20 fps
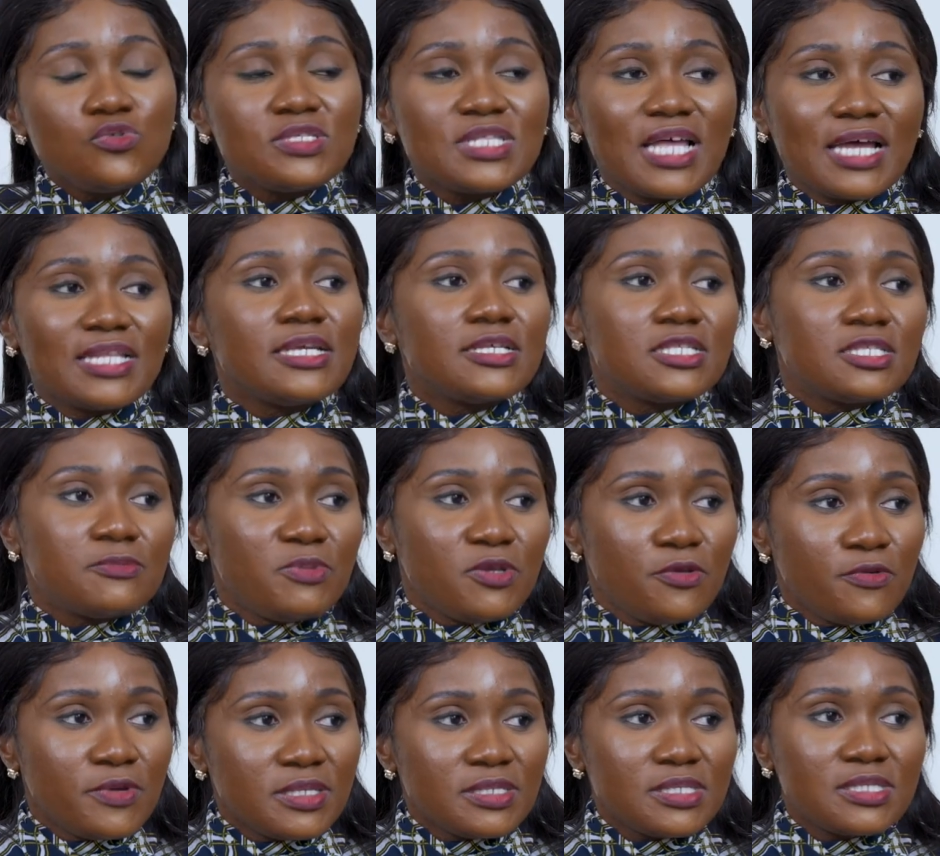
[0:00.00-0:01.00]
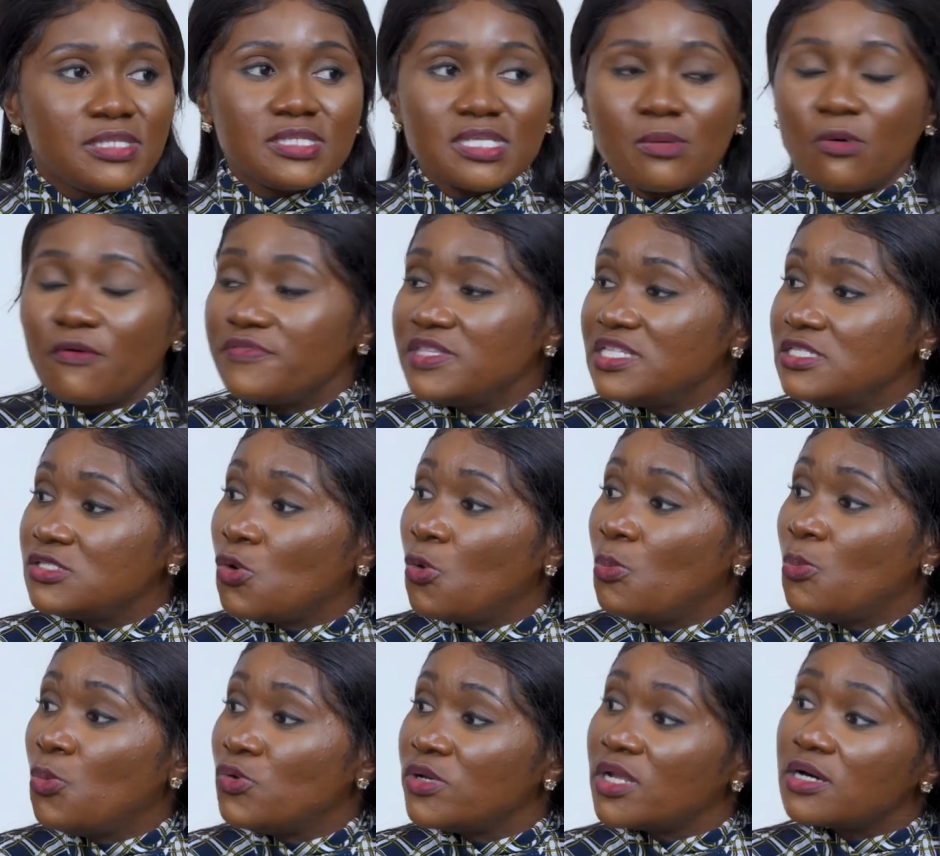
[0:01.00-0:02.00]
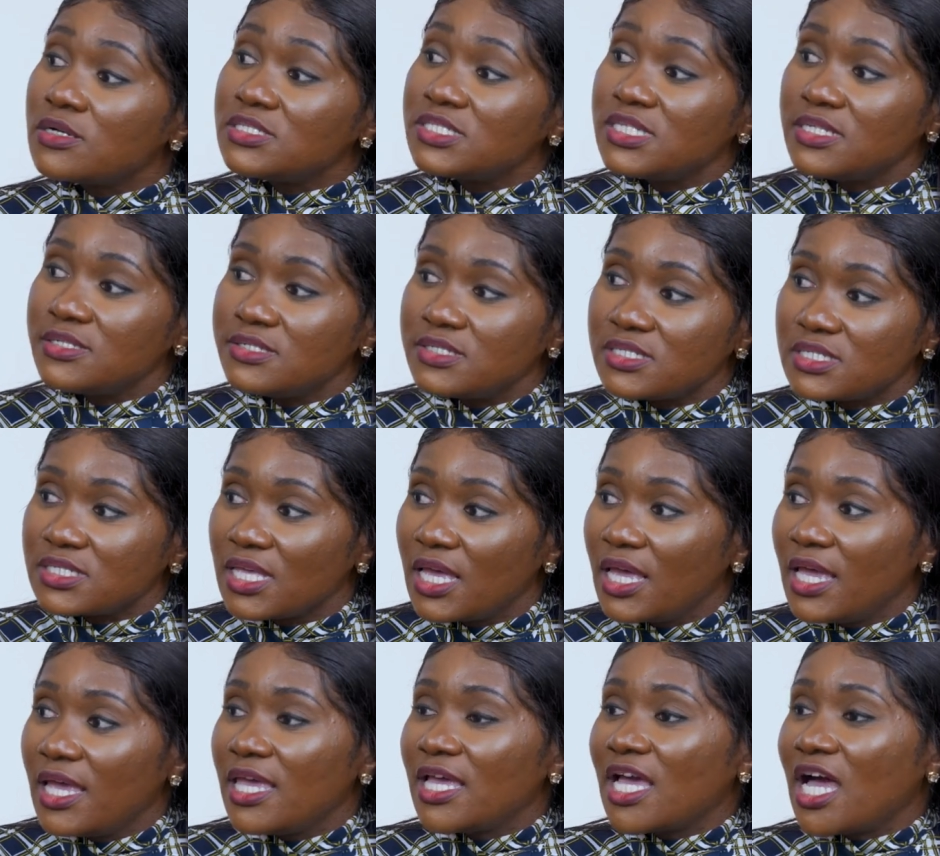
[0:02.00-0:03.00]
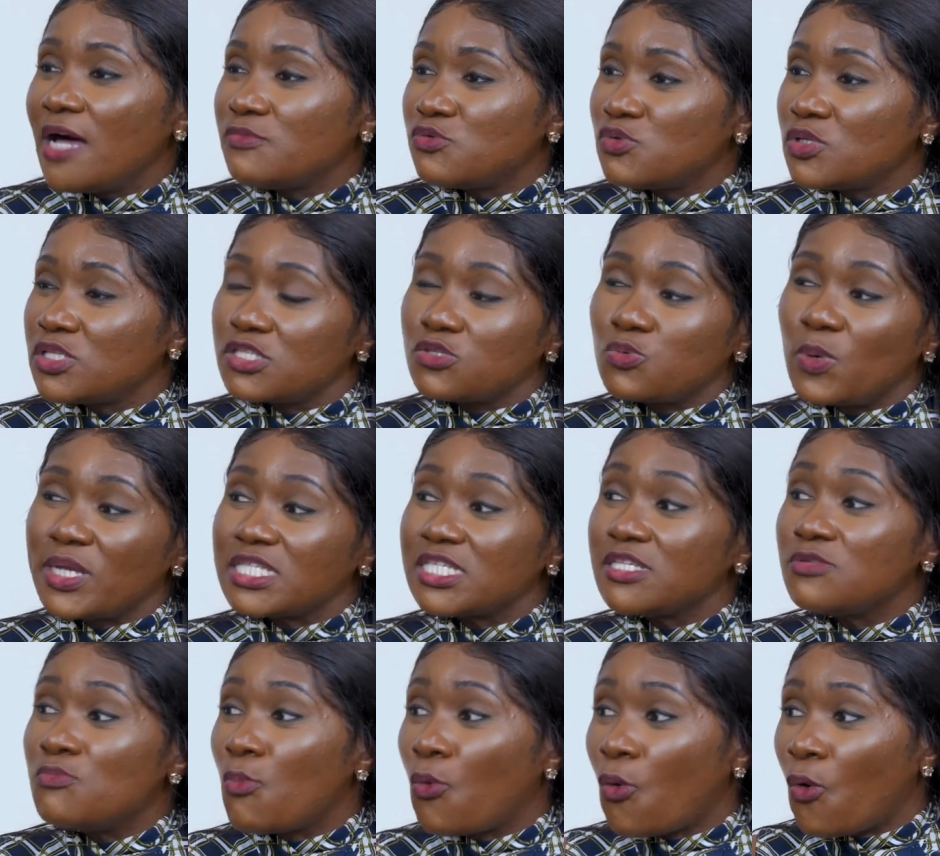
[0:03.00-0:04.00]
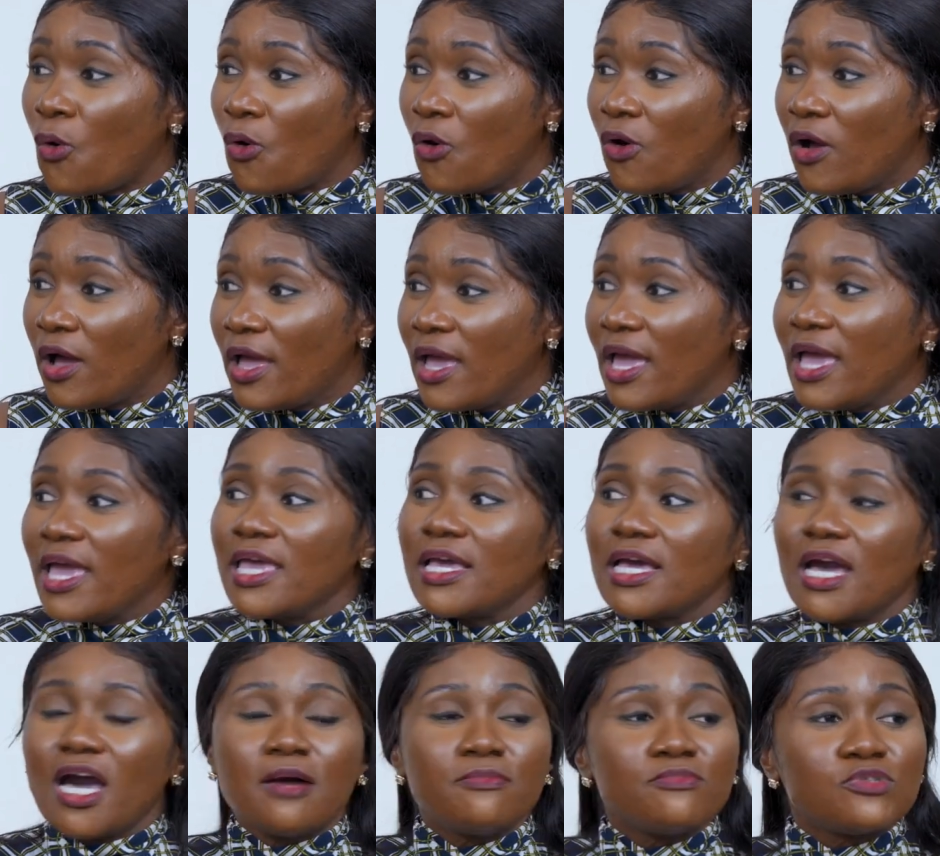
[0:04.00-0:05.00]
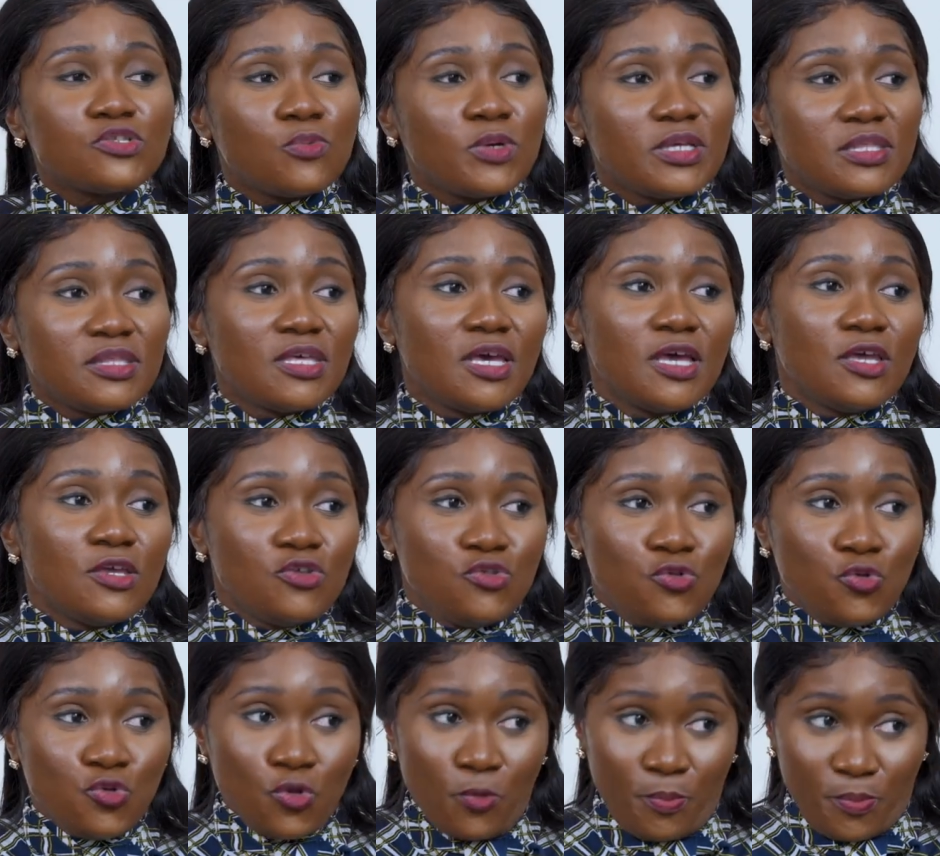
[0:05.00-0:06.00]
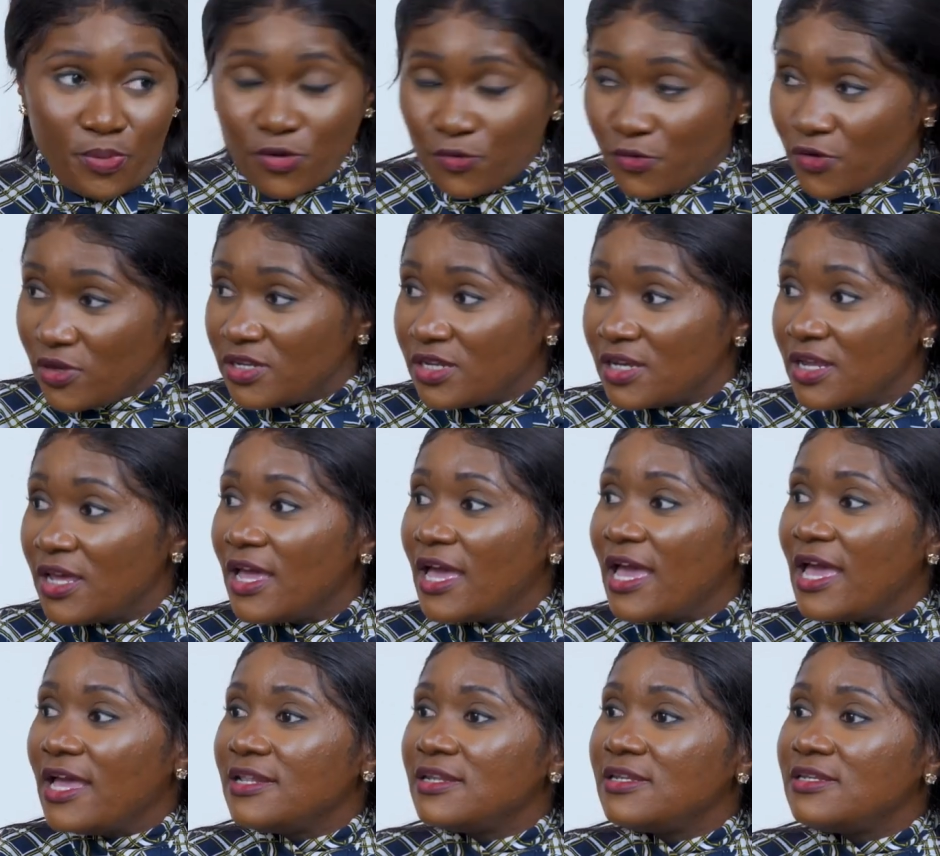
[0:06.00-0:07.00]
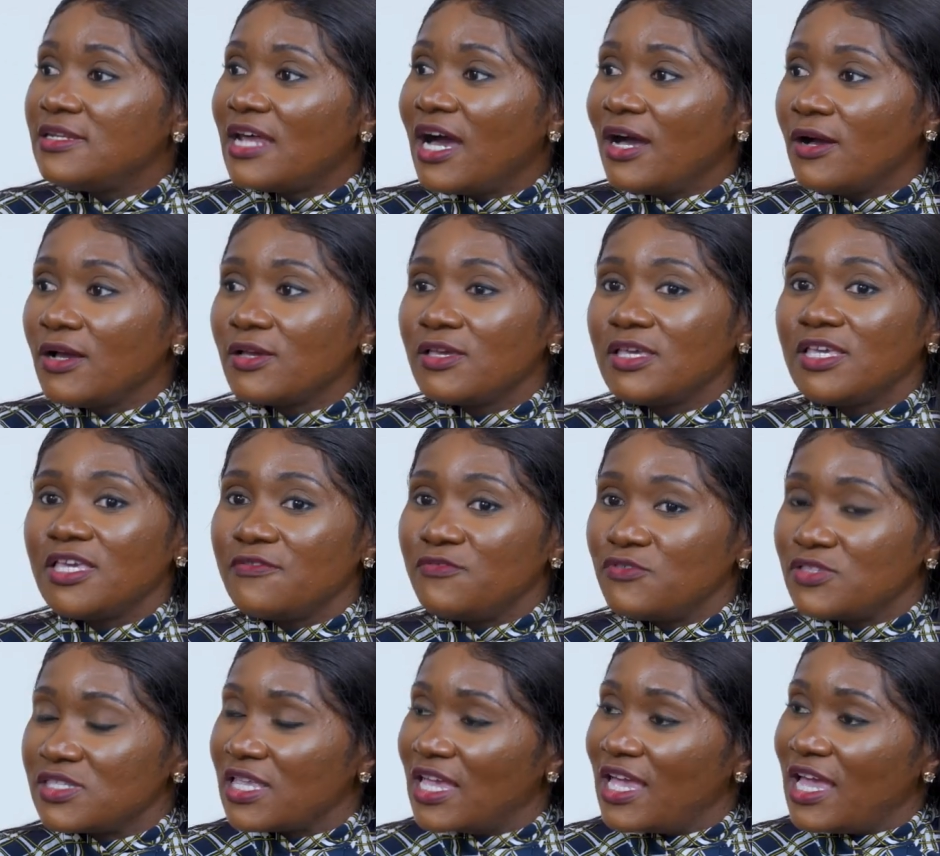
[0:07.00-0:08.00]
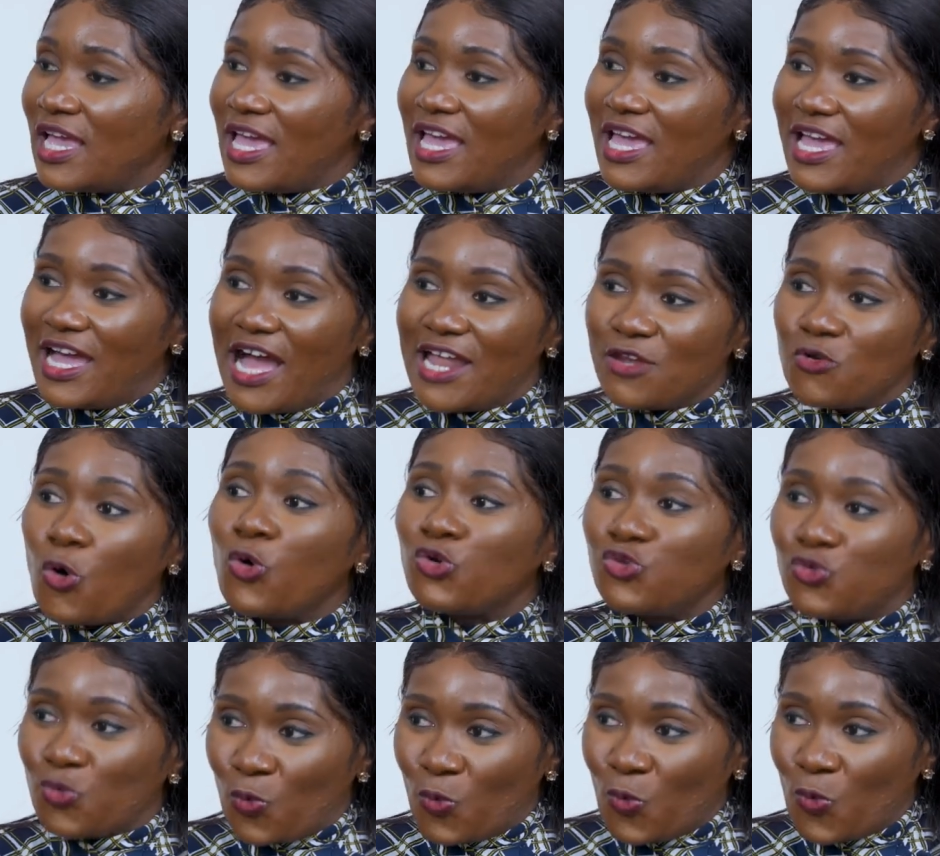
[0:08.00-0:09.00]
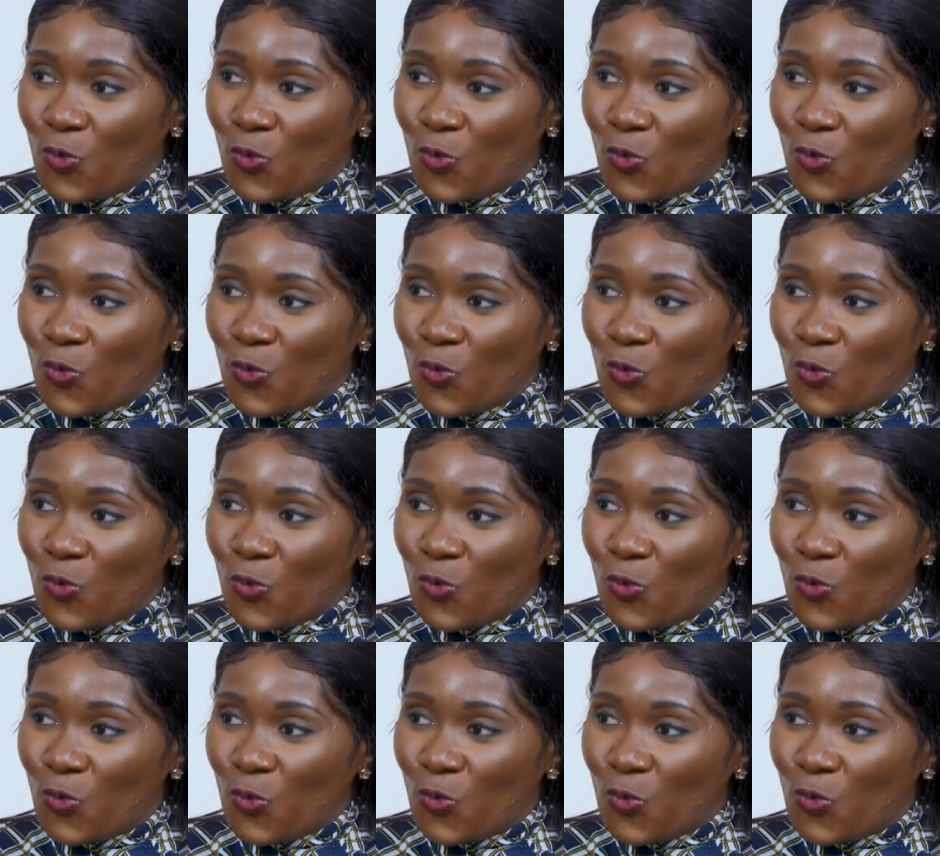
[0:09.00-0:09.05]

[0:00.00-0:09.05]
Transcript: you start experiencing some of these hormonal changes, it comes with sweating more, mm-hmm. It comes with, you know, your period, and that gives an odor.